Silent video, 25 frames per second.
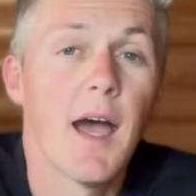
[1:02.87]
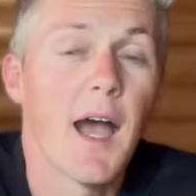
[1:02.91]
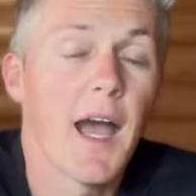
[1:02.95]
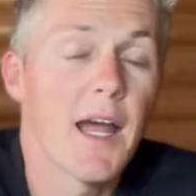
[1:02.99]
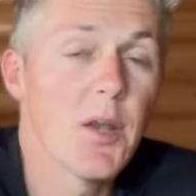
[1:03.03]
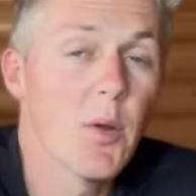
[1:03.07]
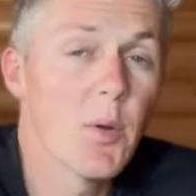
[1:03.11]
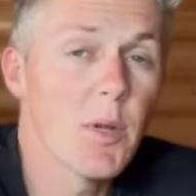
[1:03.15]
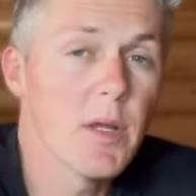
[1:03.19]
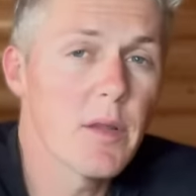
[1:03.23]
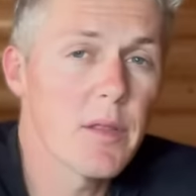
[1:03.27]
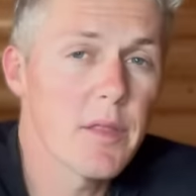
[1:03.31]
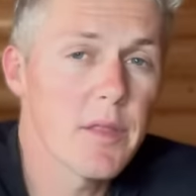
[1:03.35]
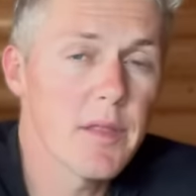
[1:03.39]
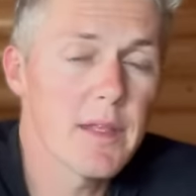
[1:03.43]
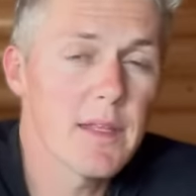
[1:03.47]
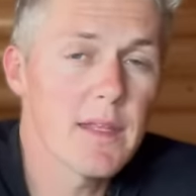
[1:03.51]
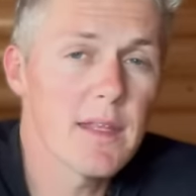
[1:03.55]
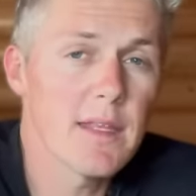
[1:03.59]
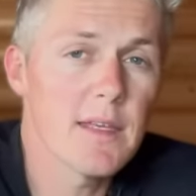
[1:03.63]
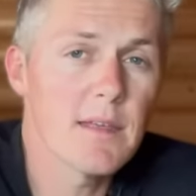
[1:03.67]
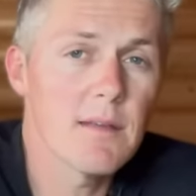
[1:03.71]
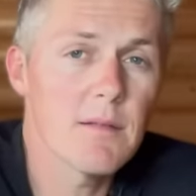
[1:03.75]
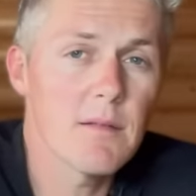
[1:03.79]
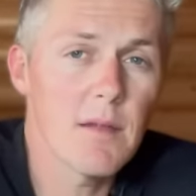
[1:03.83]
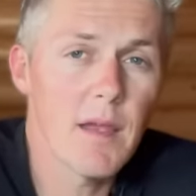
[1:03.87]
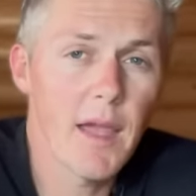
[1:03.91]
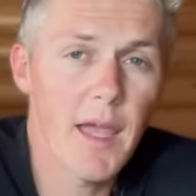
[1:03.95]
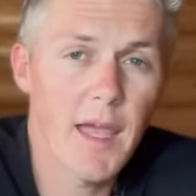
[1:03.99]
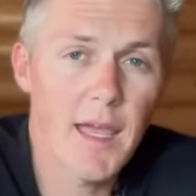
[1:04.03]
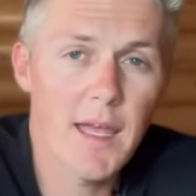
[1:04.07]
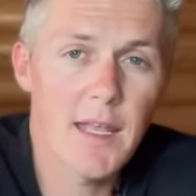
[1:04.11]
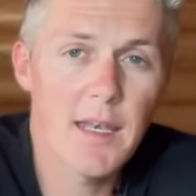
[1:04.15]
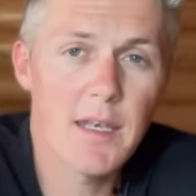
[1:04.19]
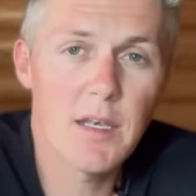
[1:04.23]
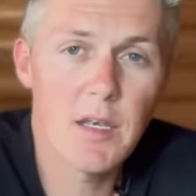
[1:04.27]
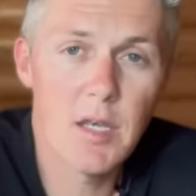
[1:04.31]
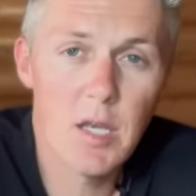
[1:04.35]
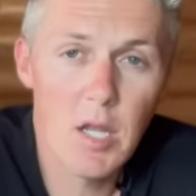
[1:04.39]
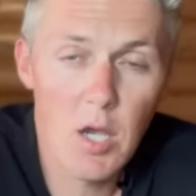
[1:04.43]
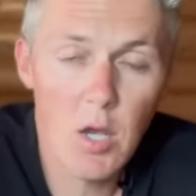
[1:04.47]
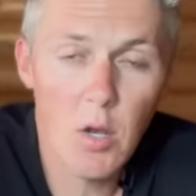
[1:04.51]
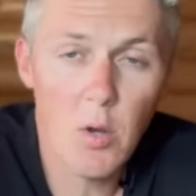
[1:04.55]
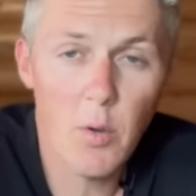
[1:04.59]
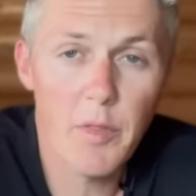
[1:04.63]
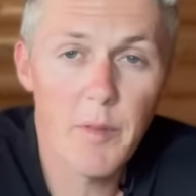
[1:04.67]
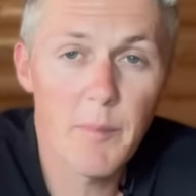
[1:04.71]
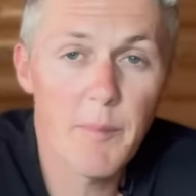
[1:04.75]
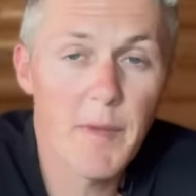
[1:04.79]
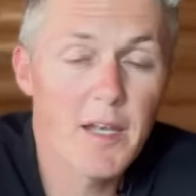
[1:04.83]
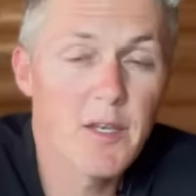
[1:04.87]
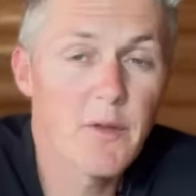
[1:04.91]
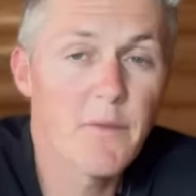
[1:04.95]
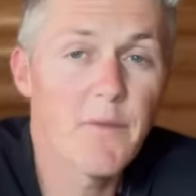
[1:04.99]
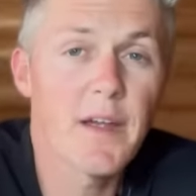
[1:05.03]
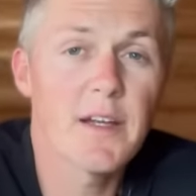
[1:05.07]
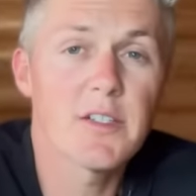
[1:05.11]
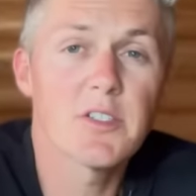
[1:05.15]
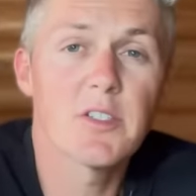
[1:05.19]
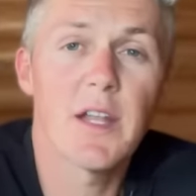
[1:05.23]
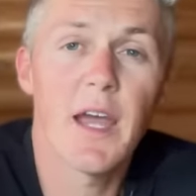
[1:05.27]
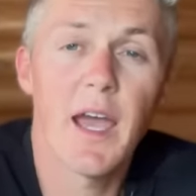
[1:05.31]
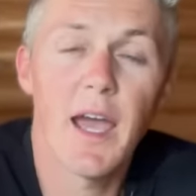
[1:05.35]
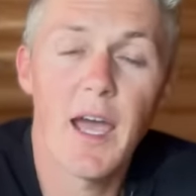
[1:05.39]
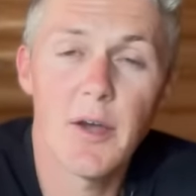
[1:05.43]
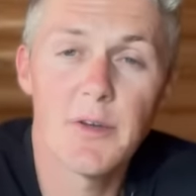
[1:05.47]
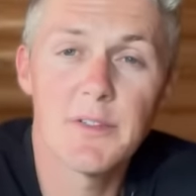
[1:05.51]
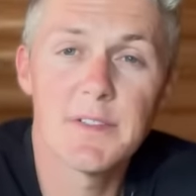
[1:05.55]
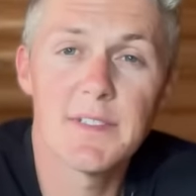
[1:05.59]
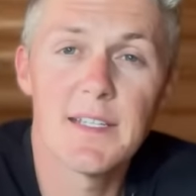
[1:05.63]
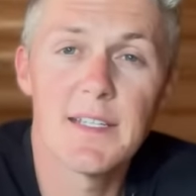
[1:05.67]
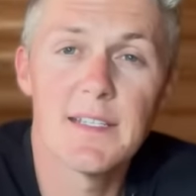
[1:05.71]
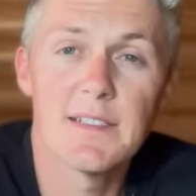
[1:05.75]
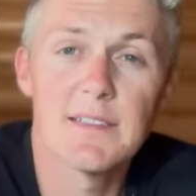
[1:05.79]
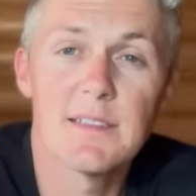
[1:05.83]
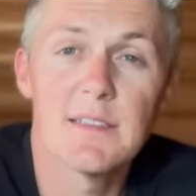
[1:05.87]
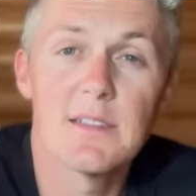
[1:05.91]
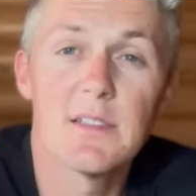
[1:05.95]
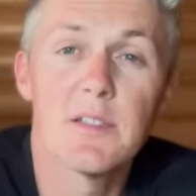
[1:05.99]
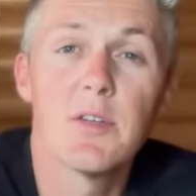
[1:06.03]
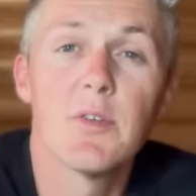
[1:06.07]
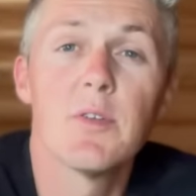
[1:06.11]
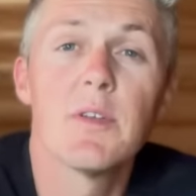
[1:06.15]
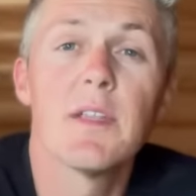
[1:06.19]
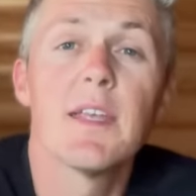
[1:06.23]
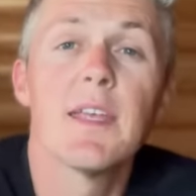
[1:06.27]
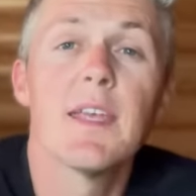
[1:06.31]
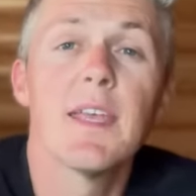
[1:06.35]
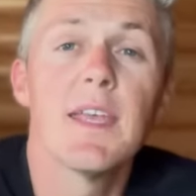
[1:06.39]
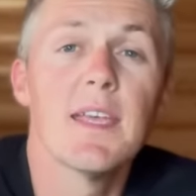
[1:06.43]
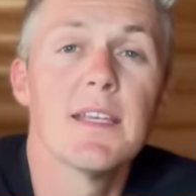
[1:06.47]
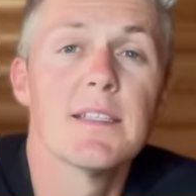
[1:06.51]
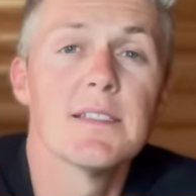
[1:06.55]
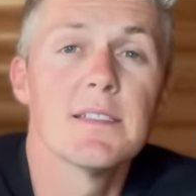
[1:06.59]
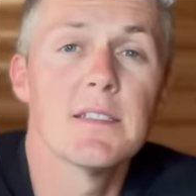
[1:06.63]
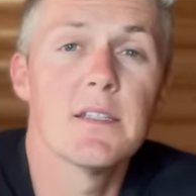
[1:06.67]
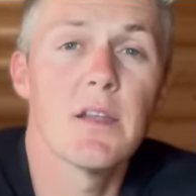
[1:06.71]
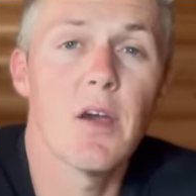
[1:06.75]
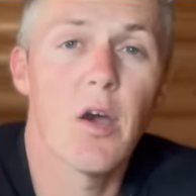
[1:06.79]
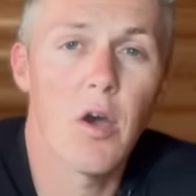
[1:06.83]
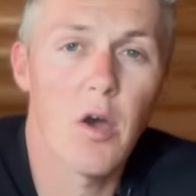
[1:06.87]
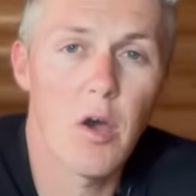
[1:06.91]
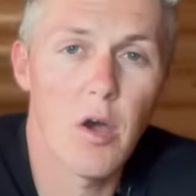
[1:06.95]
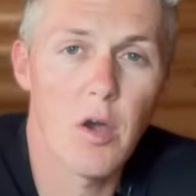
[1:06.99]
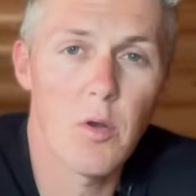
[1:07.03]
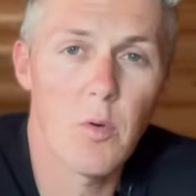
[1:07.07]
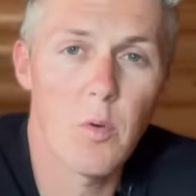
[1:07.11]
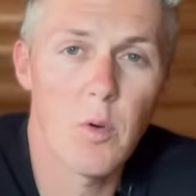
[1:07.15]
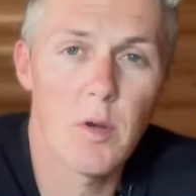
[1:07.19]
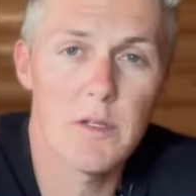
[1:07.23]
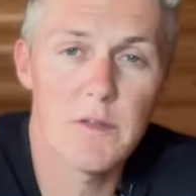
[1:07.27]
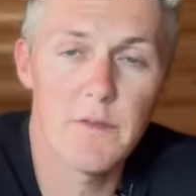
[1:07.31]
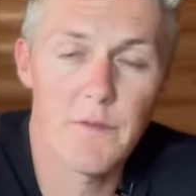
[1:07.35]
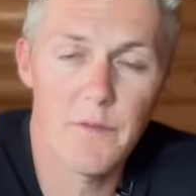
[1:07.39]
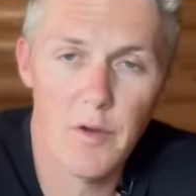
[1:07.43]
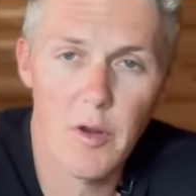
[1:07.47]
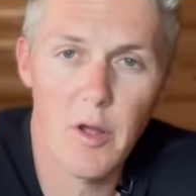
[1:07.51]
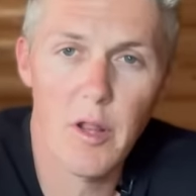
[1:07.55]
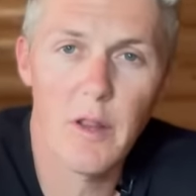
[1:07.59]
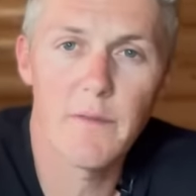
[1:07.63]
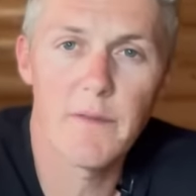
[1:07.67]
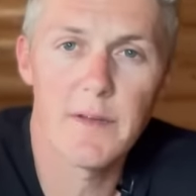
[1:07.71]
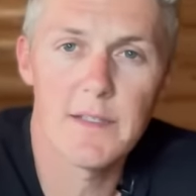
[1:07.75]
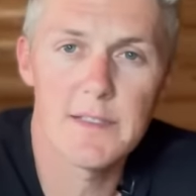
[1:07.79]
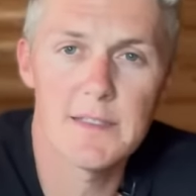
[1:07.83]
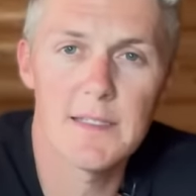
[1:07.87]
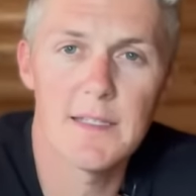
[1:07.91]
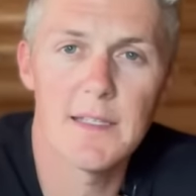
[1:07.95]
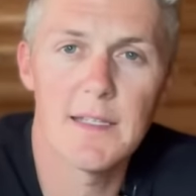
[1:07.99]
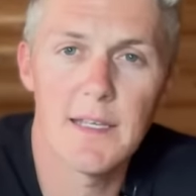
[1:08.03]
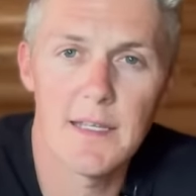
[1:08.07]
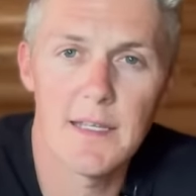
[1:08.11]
I know what you're thinking, and no, the Manufactured Housing Institute isn't Hogwarts for all of us in the